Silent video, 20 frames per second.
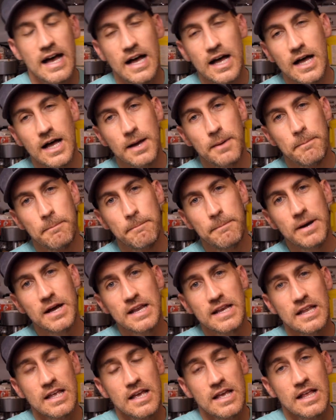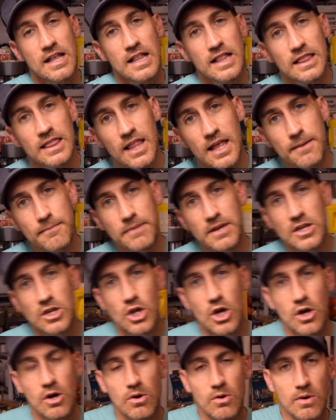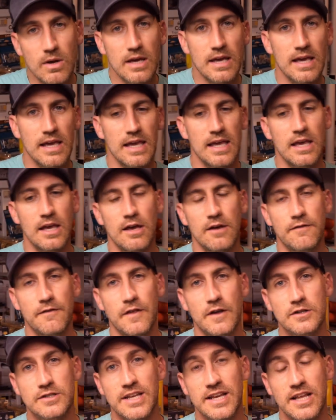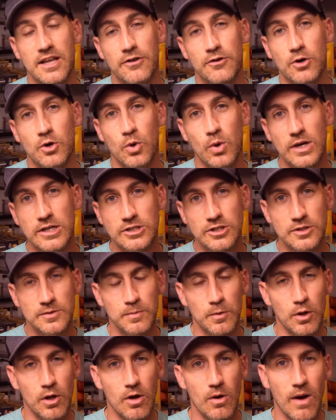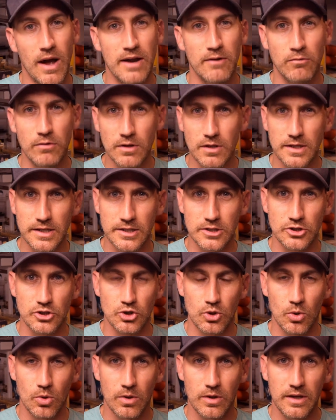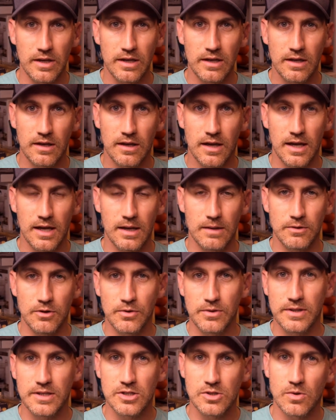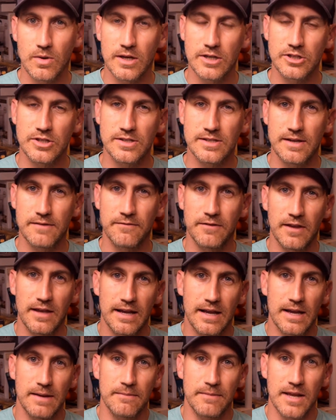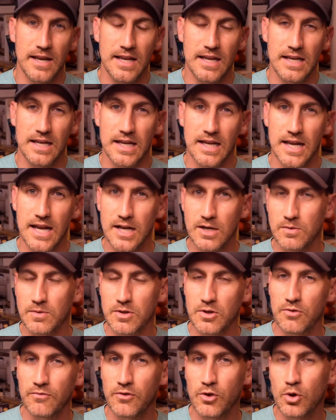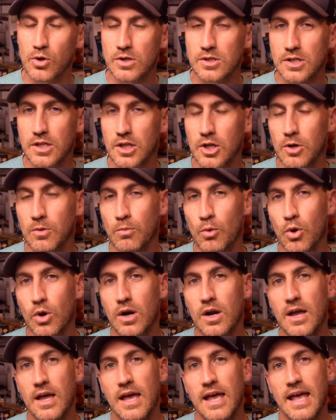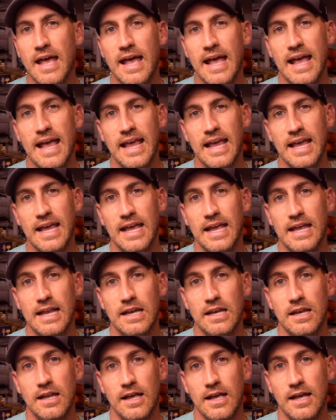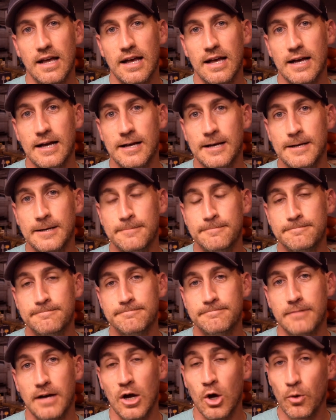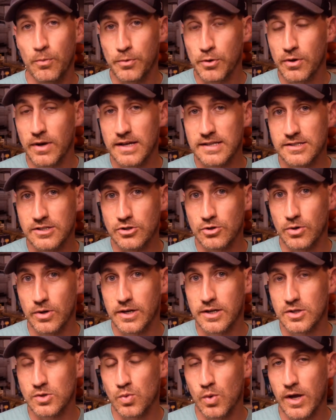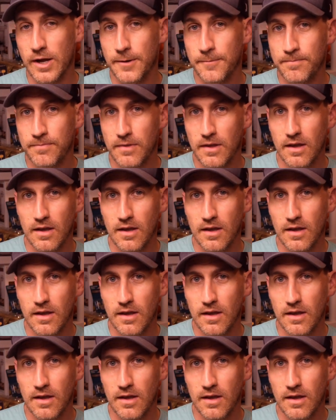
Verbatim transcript: Um, but let me know if there's any other questions below. I really enjoy uh, doing these questions. I feel like I'm getting to connect with you viewers a little more, and um, I hope you guys enjoy it as well.